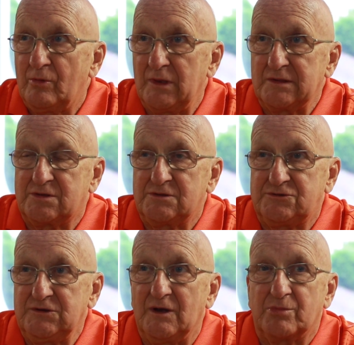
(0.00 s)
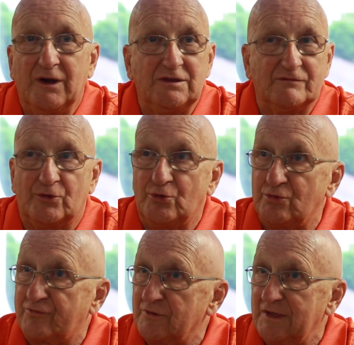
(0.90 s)
Well, I said, gee, I'm kind of
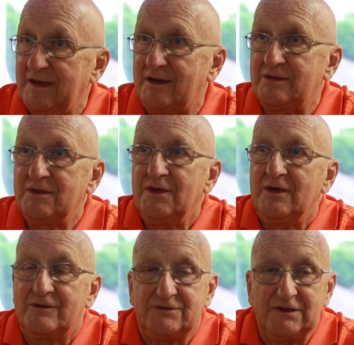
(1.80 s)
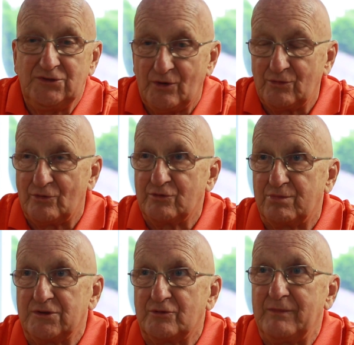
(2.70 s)
old for that. And he didn't know to
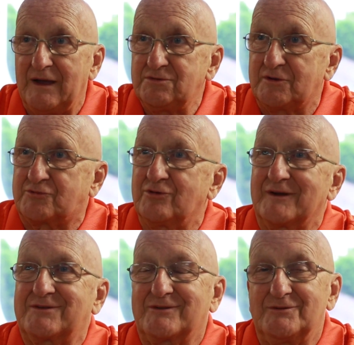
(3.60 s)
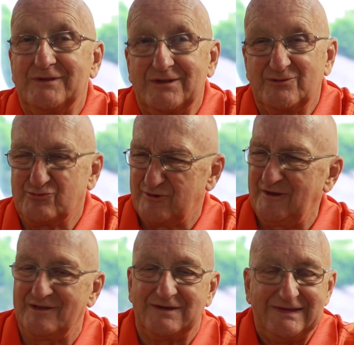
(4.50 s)
bring your magic tricks, because I said,
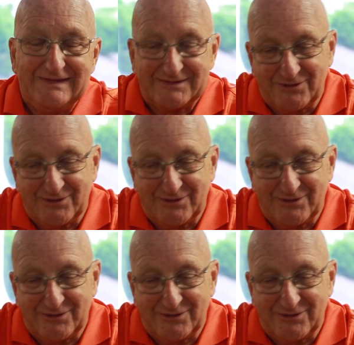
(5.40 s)
really?